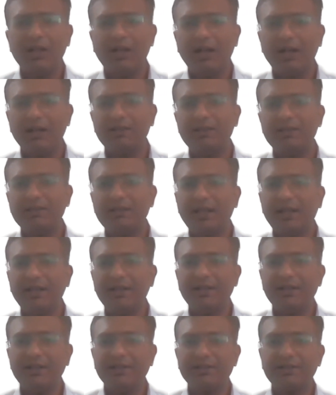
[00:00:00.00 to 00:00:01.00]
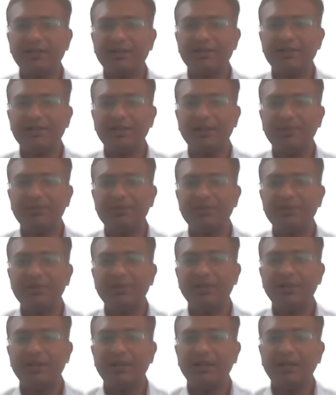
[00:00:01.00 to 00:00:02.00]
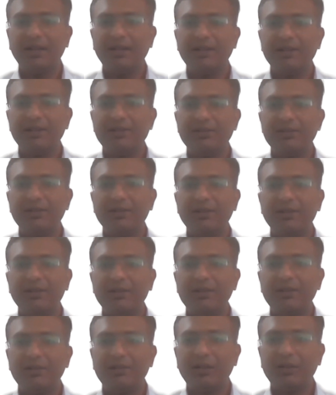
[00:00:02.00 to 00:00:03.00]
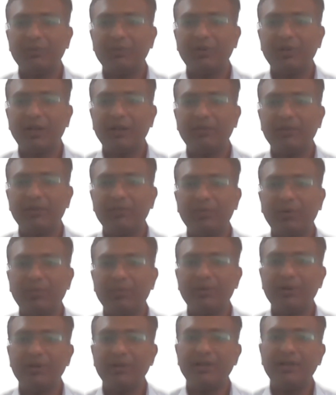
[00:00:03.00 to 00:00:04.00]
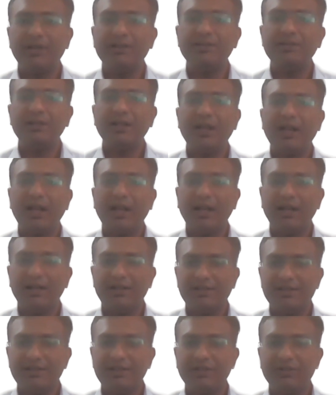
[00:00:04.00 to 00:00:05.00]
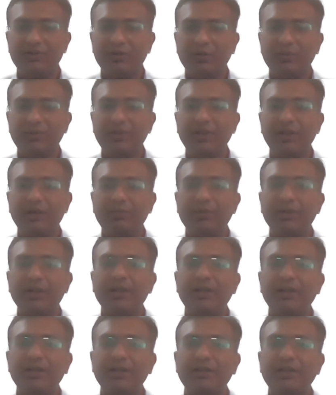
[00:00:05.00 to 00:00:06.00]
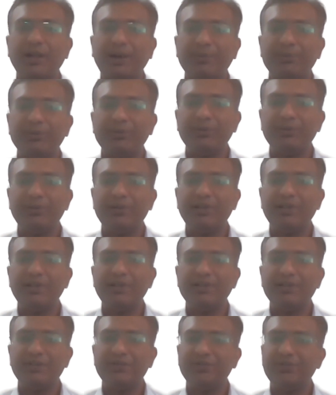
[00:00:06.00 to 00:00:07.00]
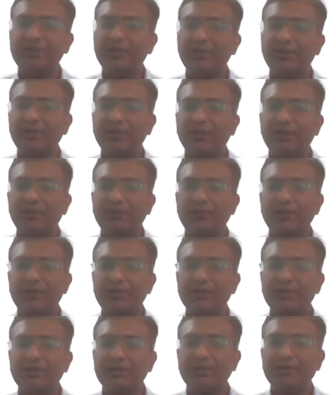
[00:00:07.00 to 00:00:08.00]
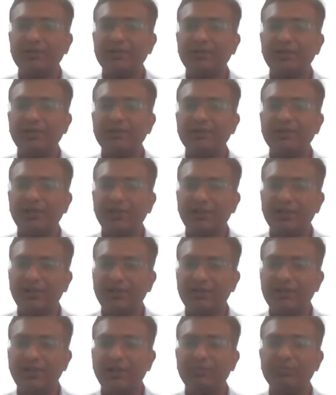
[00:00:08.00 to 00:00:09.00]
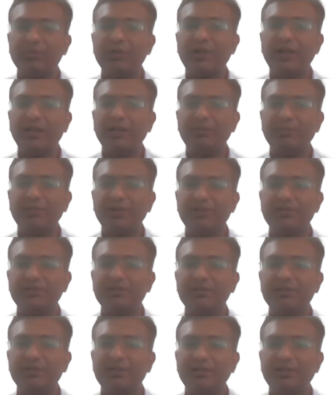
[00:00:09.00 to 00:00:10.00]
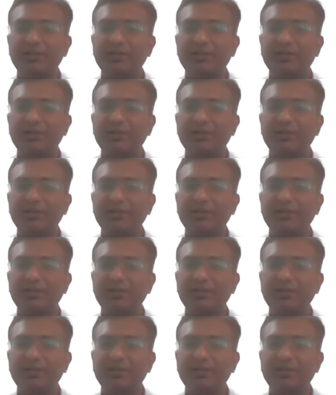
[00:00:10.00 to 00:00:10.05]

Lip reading: Understanding these concepts, that is the thermodynamic properties and its equilibrium, is absolutely essential for the success in thermodynamics.